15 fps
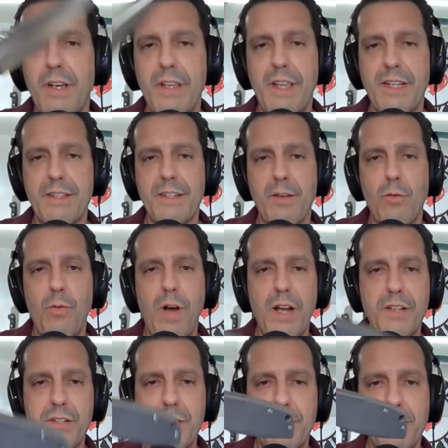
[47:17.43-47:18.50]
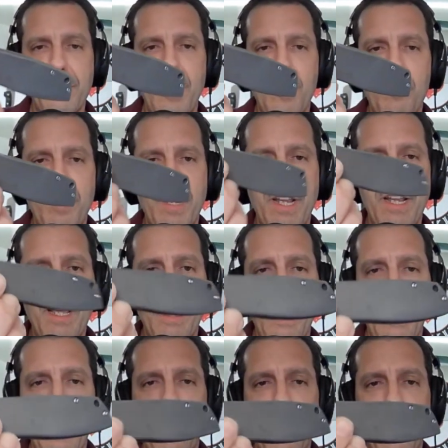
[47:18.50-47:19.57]
uh, that's a Ooh. watch company,
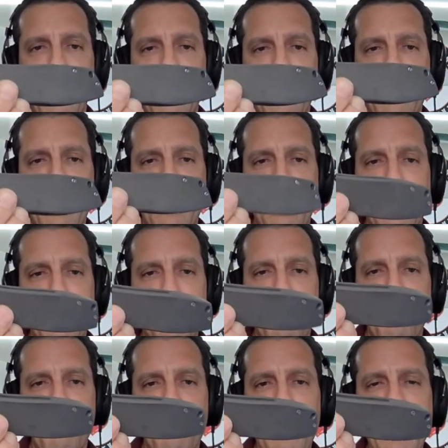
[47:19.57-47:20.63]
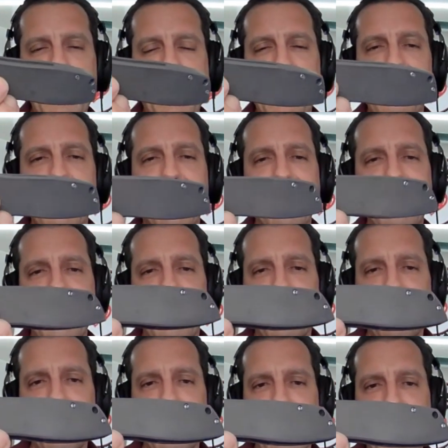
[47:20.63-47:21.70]
uh, Mekong
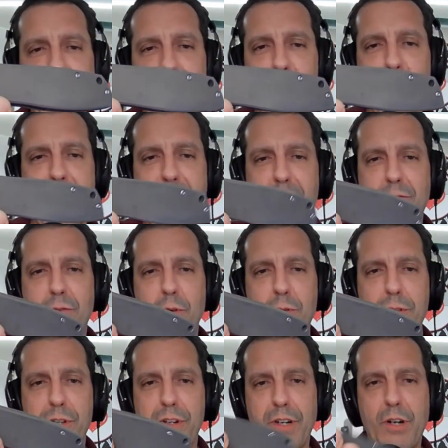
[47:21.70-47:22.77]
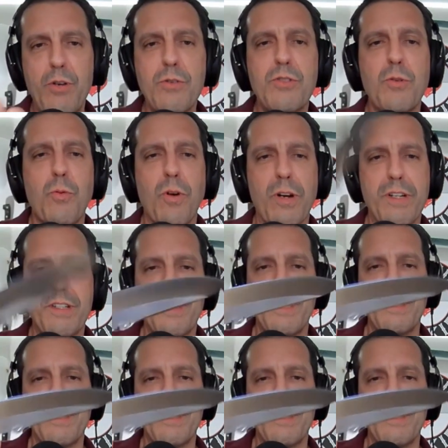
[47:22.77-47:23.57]
Delta Combat Folder. Gooseworks